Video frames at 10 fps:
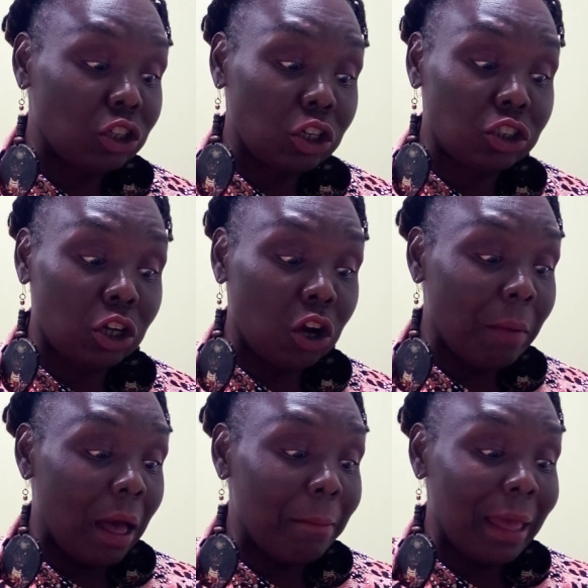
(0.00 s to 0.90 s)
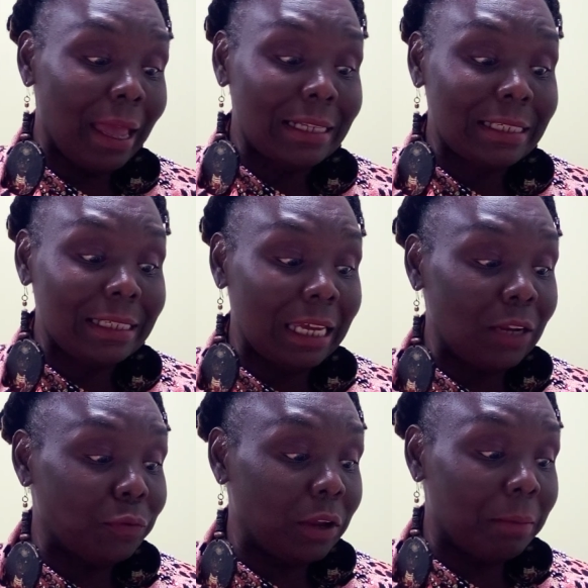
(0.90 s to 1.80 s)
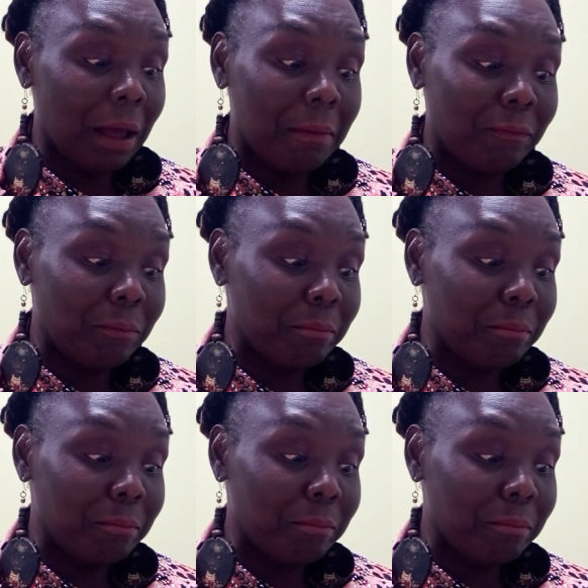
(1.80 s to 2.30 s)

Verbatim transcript: Church Girl by Bay, and Skeet Freak by